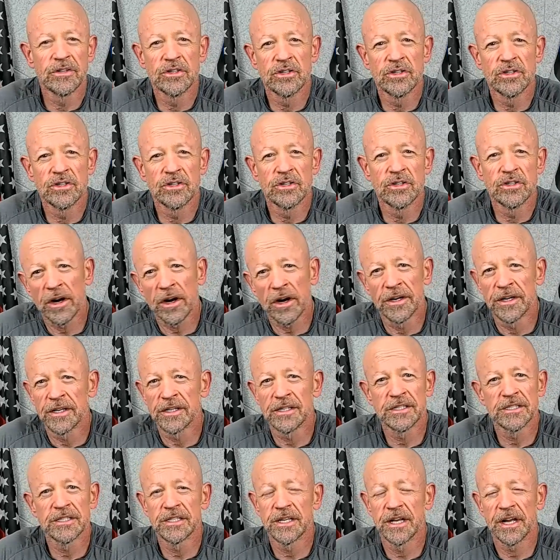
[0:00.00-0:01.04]

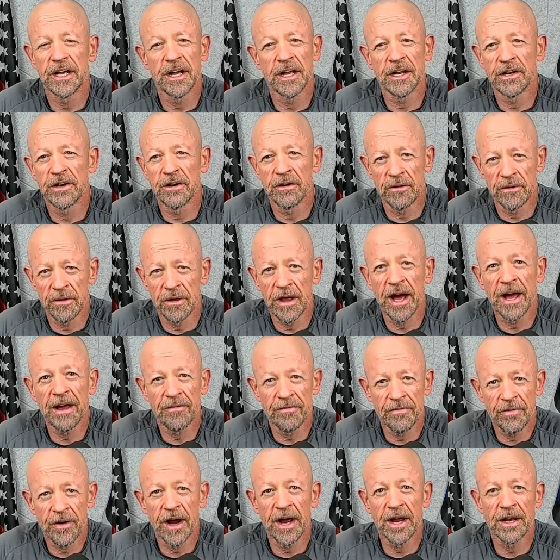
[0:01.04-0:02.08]
darkness in your
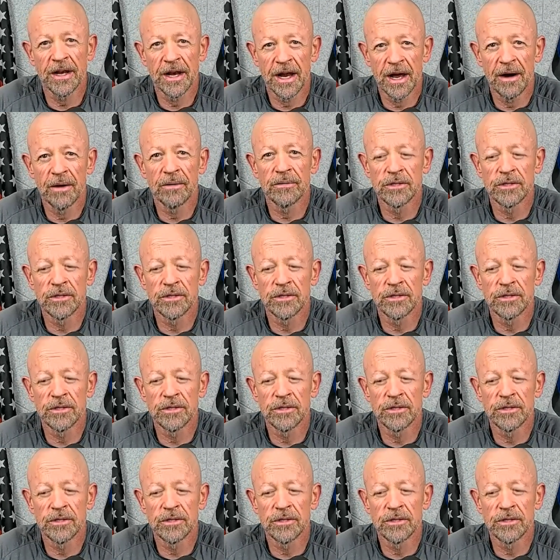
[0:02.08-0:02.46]
life right now,